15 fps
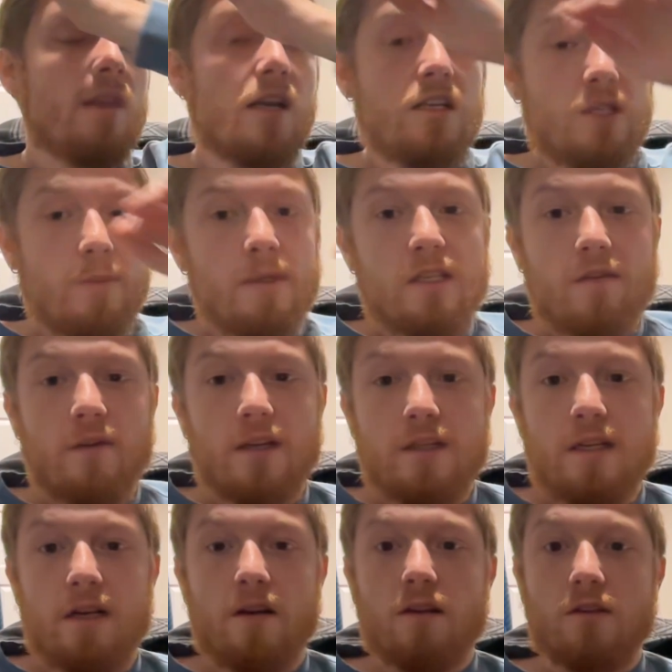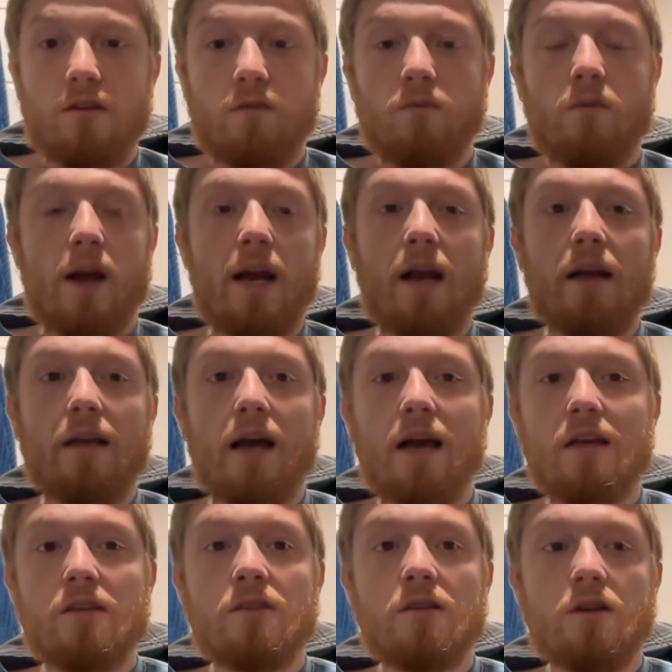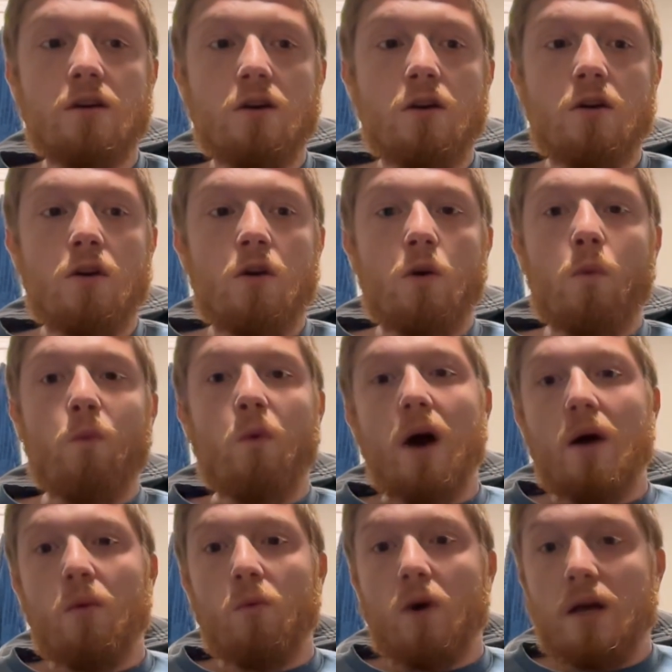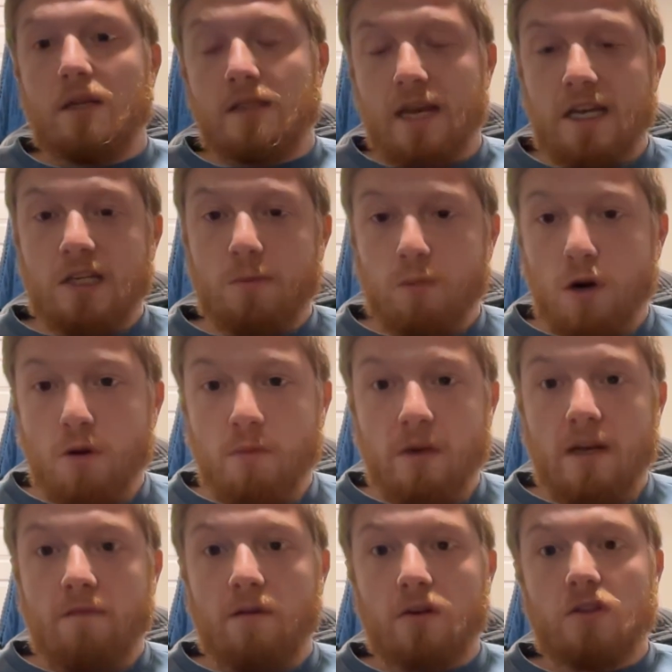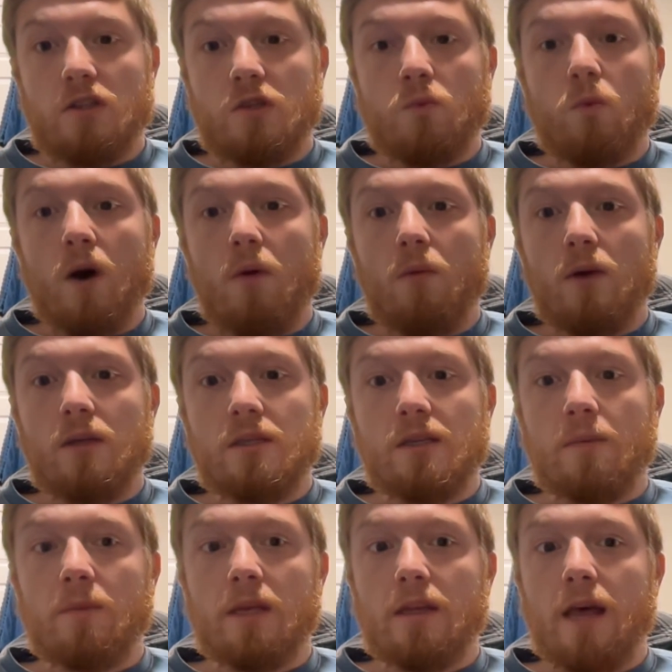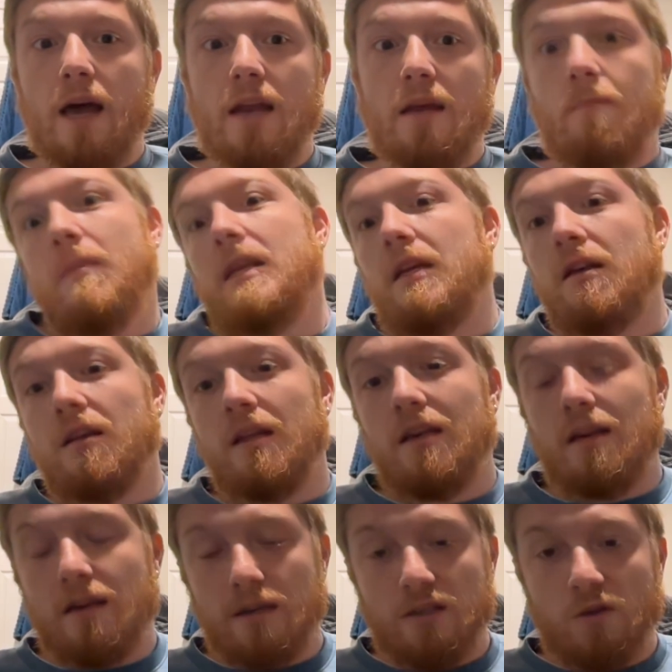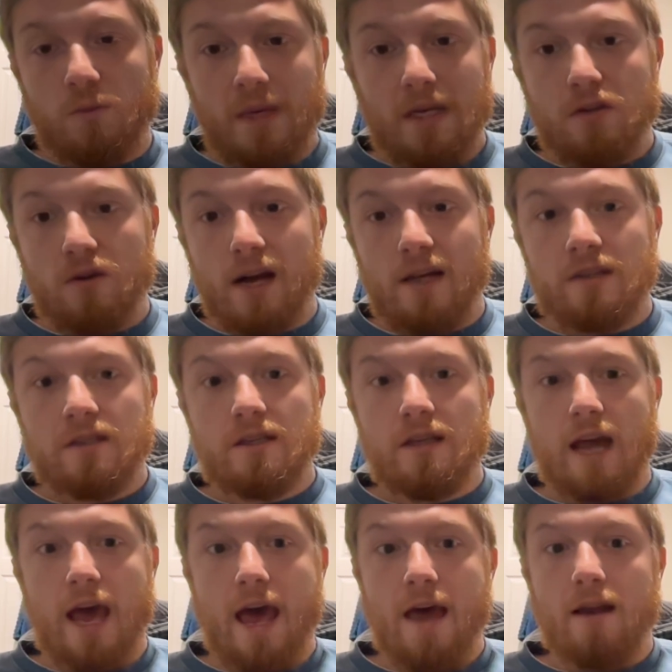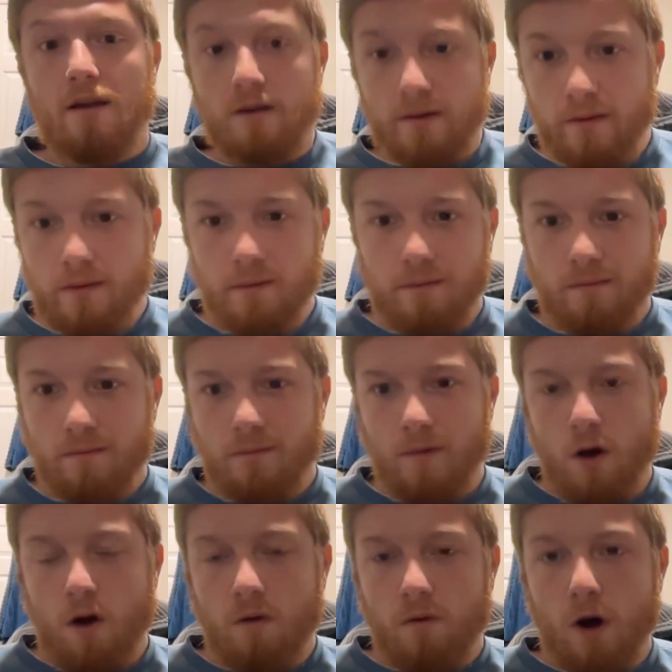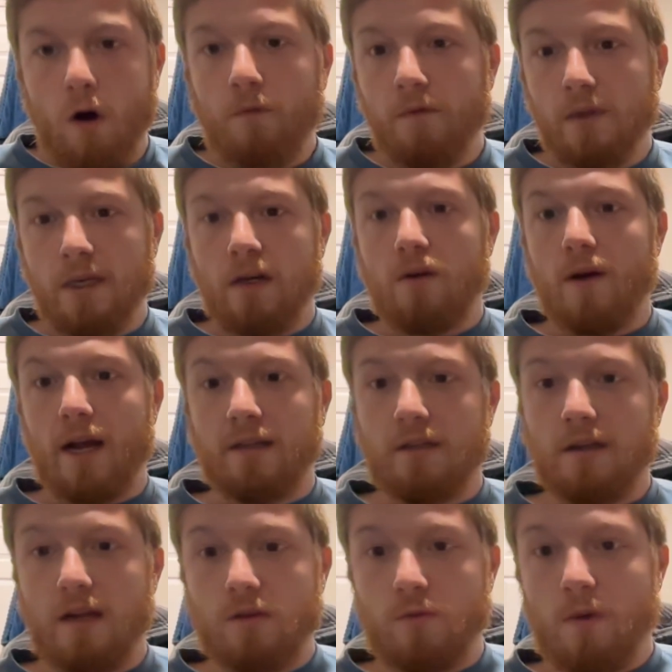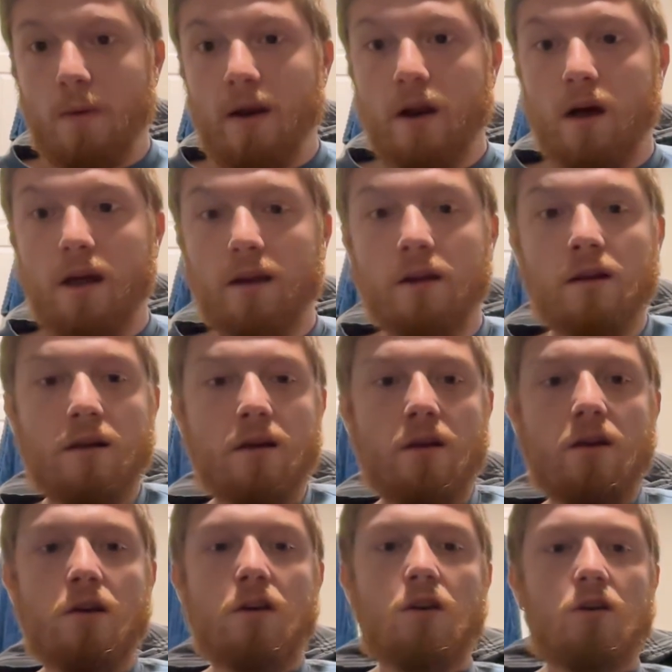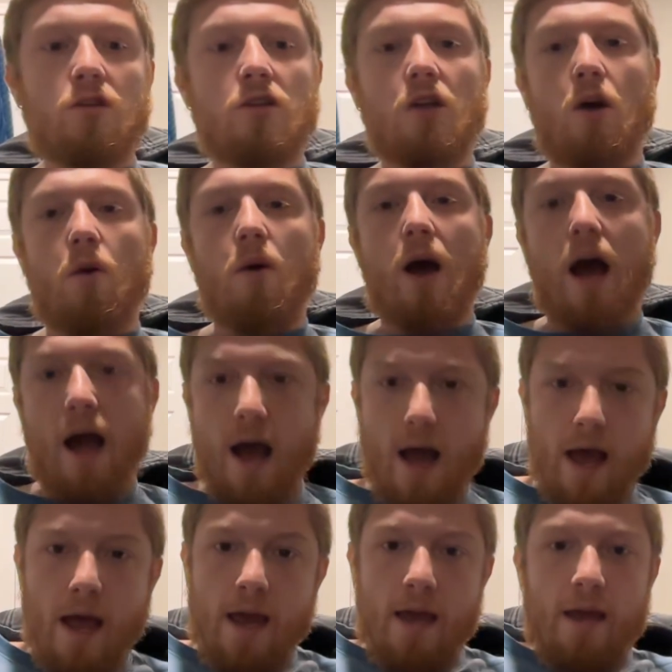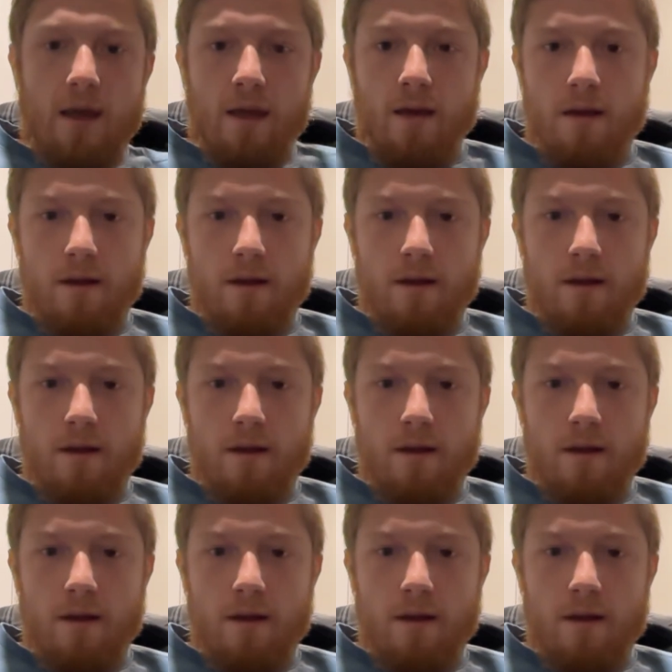specific tiers and recognize what was age appropriate versus what was something that immediately needed to be addressed and hopefully corrected as we went on. So I